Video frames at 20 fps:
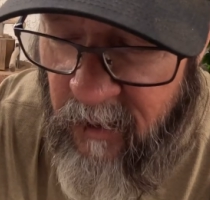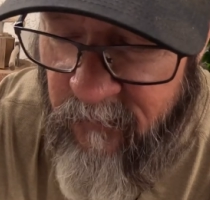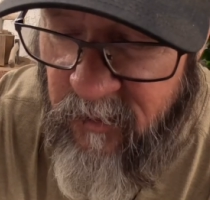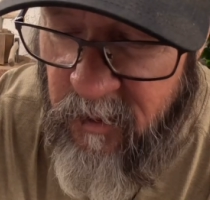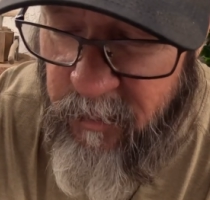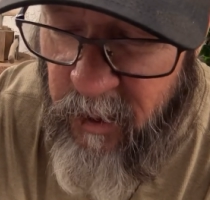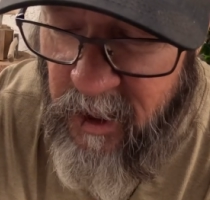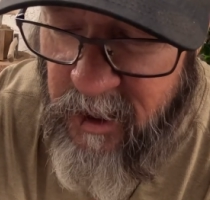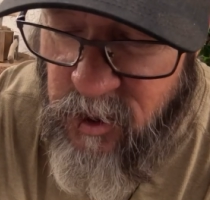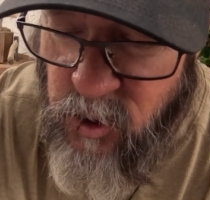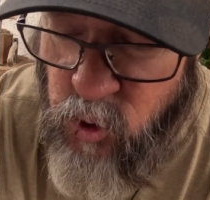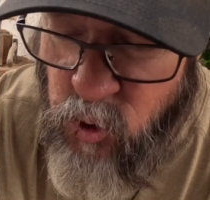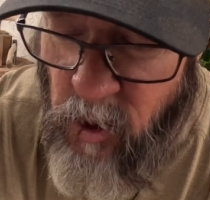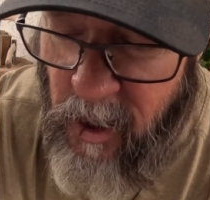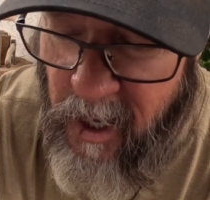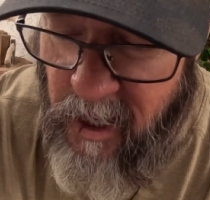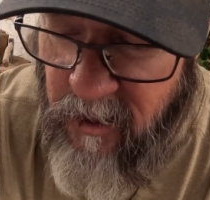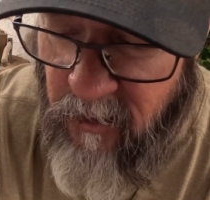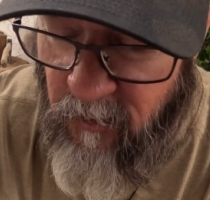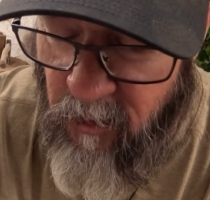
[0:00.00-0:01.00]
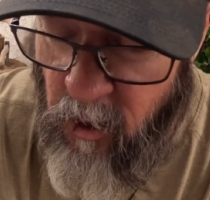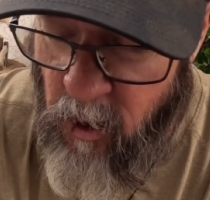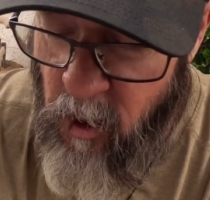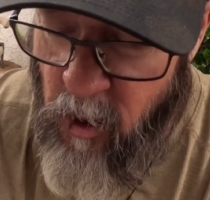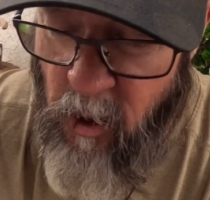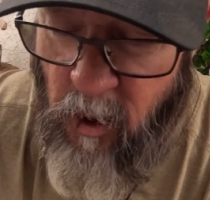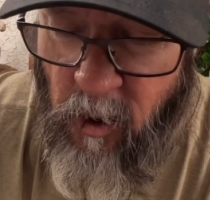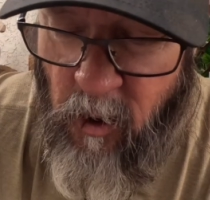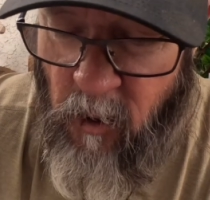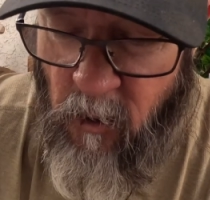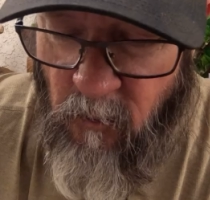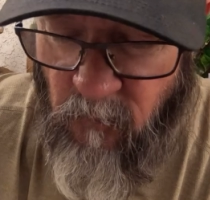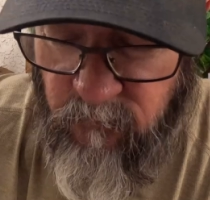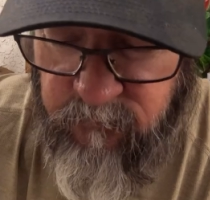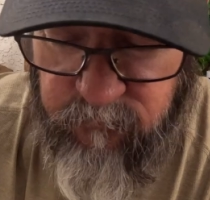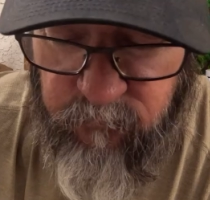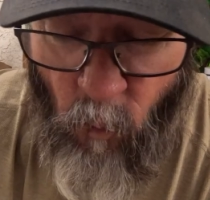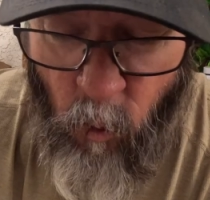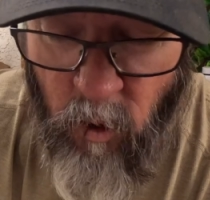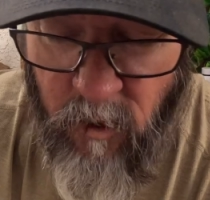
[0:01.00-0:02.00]
everybody's trying to
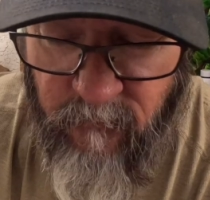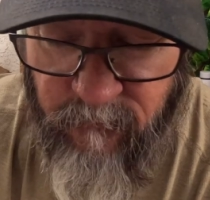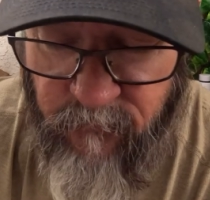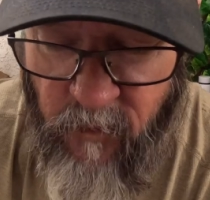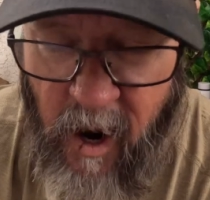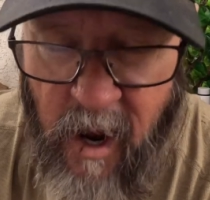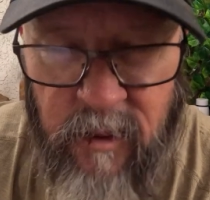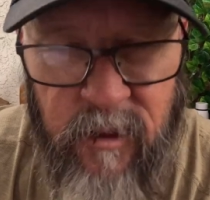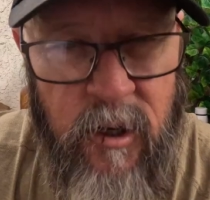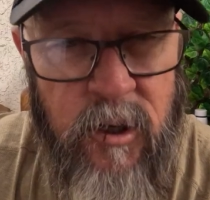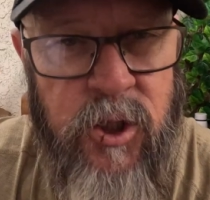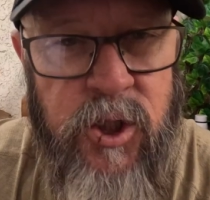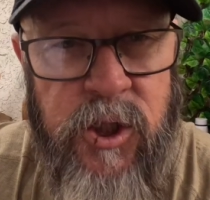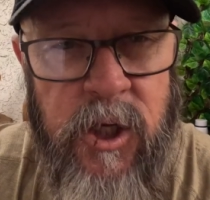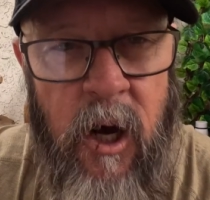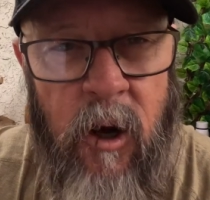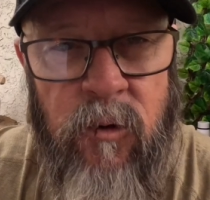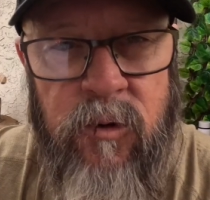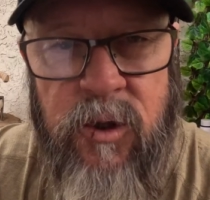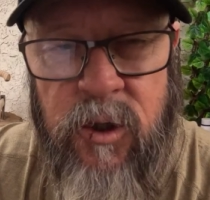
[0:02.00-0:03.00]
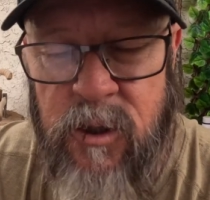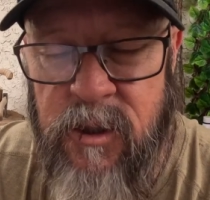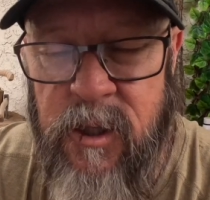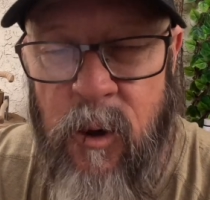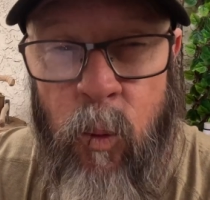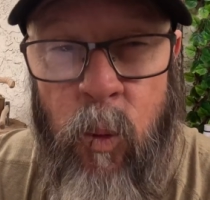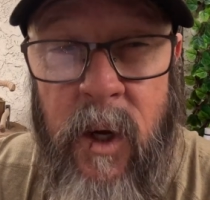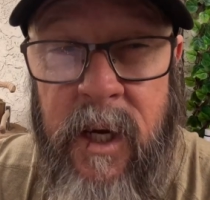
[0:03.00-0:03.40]
fortify their shelters, and